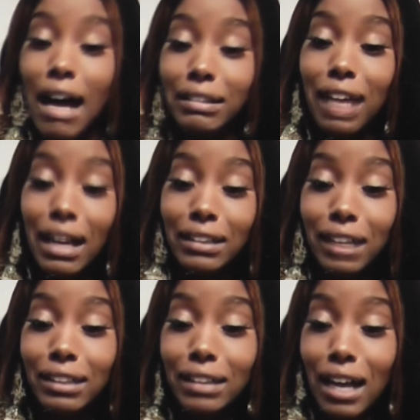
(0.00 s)
And da da
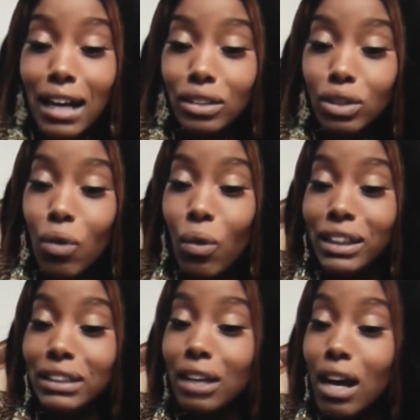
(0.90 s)
da da da. So
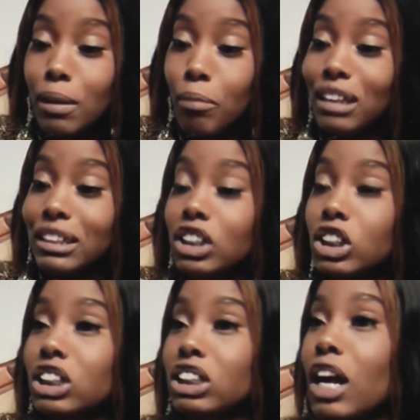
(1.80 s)
when he saw the
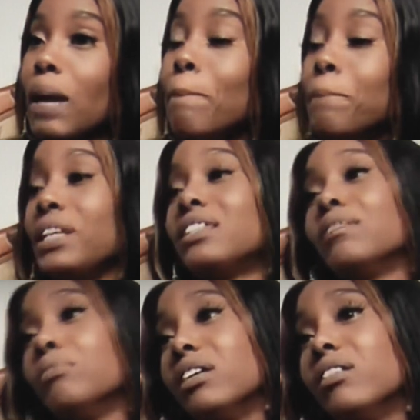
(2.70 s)
message, he started
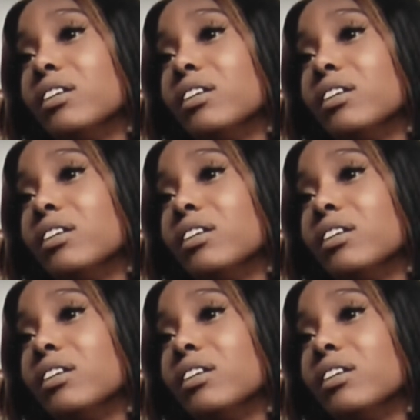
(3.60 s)
beating me.